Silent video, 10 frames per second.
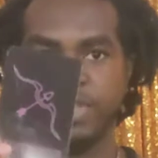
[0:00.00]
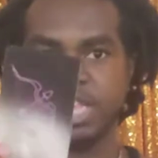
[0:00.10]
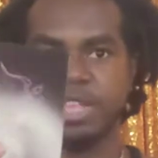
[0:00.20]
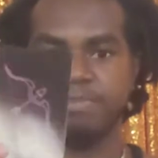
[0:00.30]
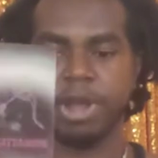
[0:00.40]

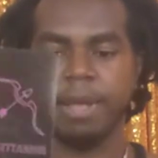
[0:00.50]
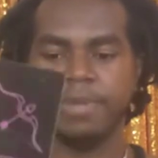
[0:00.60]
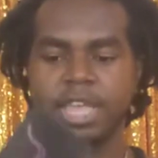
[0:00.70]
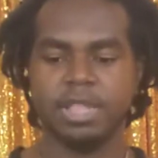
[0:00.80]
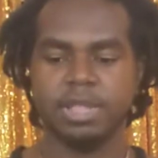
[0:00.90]
It's in
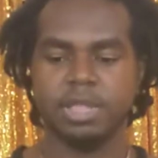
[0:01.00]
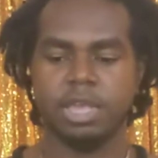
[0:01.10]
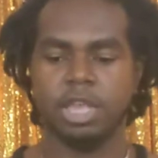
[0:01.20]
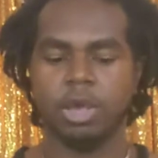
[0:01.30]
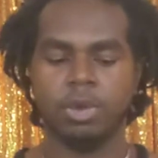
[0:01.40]
probably, in,
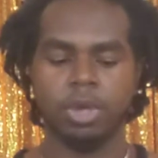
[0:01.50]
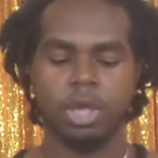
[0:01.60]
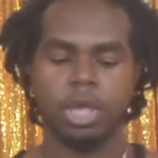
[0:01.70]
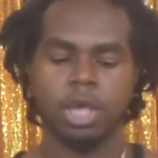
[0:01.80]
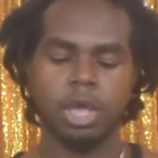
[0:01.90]
you know,
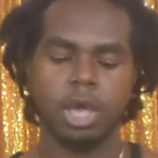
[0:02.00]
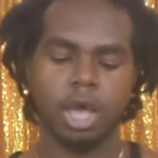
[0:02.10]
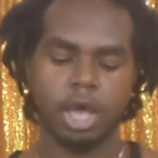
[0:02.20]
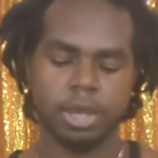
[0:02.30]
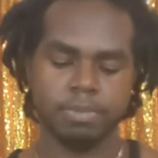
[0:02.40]

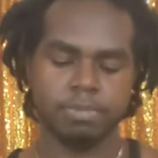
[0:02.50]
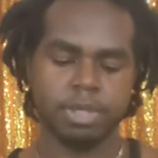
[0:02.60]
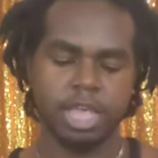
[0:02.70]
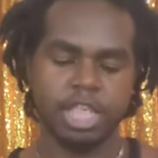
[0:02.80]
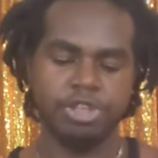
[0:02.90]

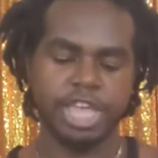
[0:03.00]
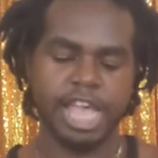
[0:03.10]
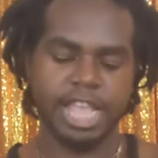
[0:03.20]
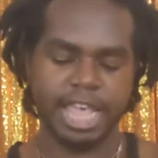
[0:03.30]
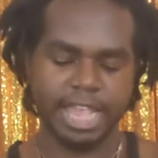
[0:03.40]
near the
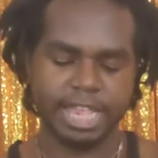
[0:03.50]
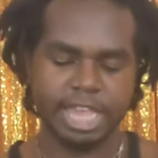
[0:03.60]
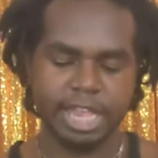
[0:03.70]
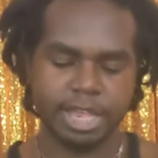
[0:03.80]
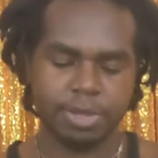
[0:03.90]
end of that
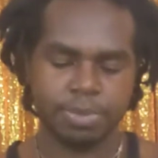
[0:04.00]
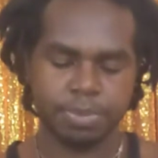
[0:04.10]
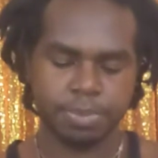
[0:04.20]
season.